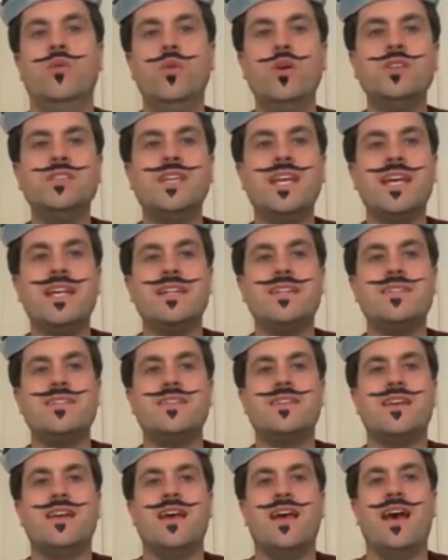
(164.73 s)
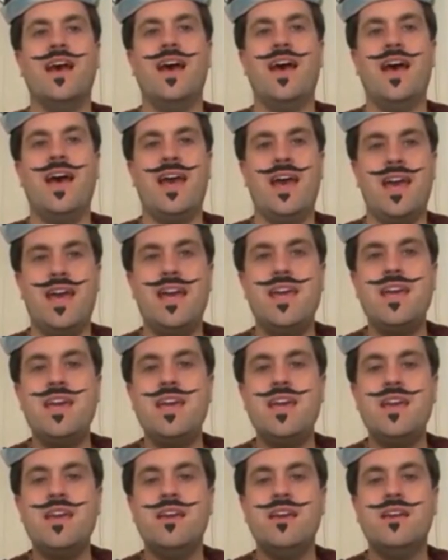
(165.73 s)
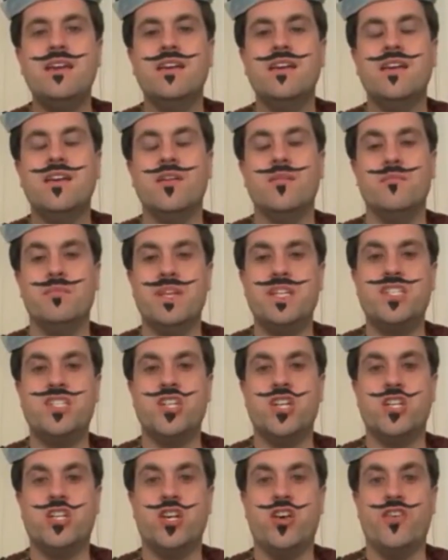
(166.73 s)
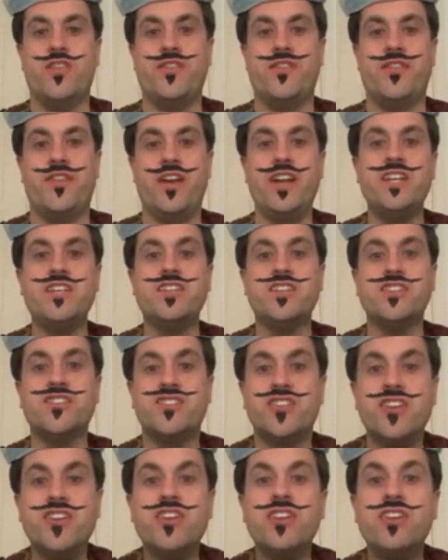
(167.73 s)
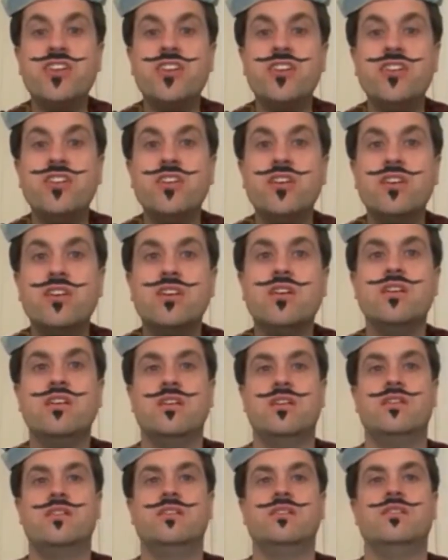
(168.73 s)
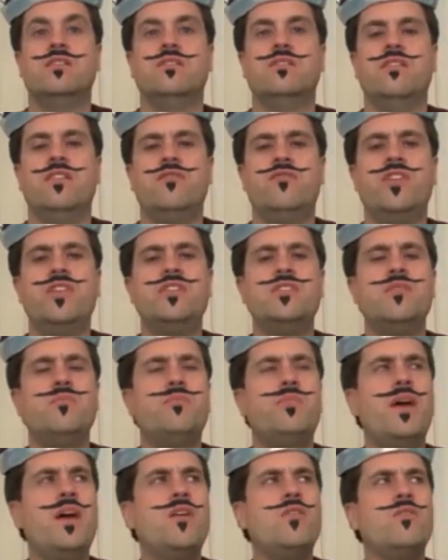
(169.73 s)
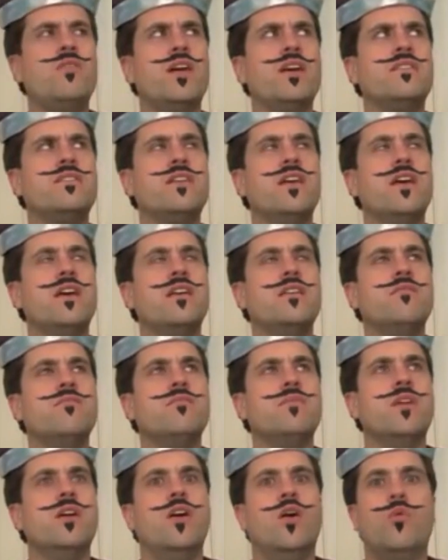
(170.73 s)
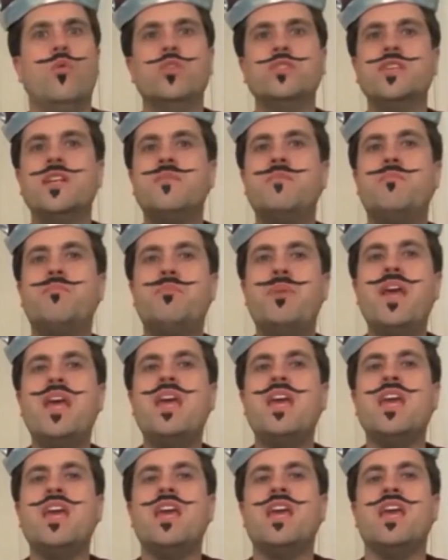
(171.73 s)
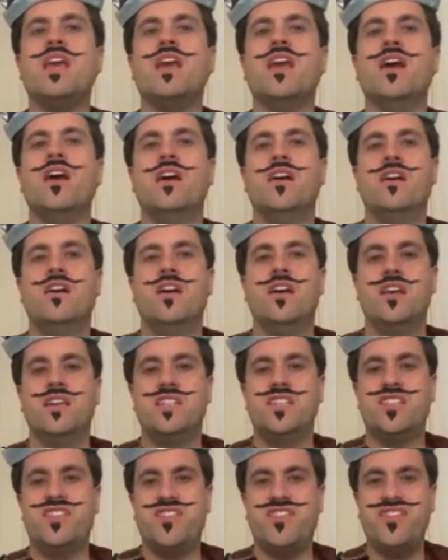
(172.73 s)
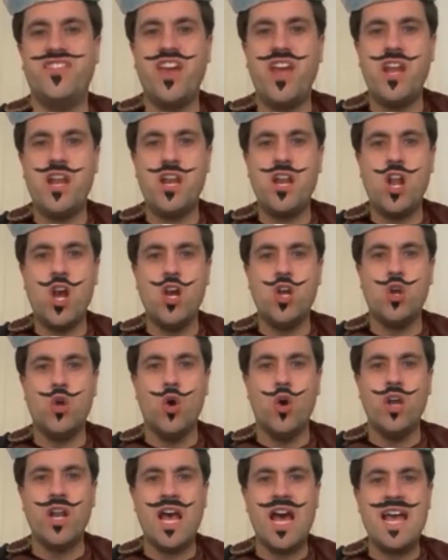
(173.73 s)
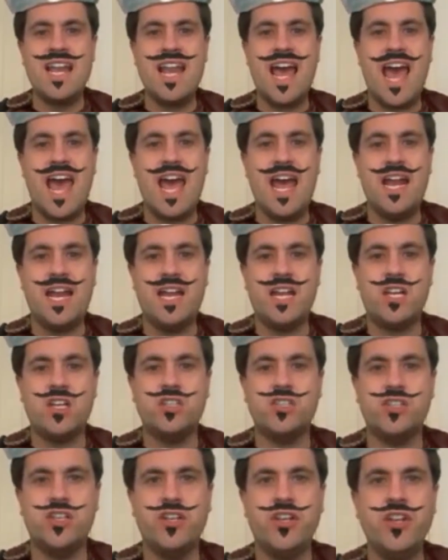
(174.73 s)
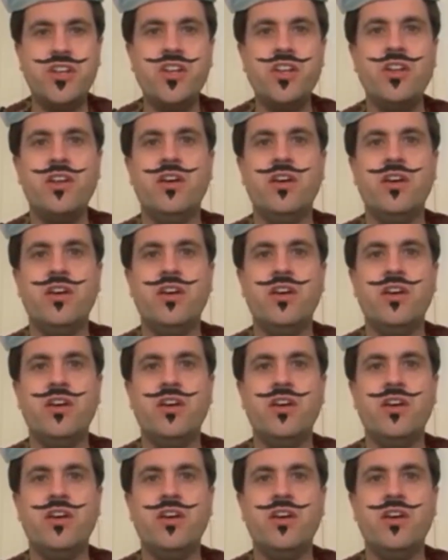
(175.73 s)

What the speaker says: Was it A, Mr. De Freitason? That rings a bell, that name. Was it B, Sven Goran Eriksson?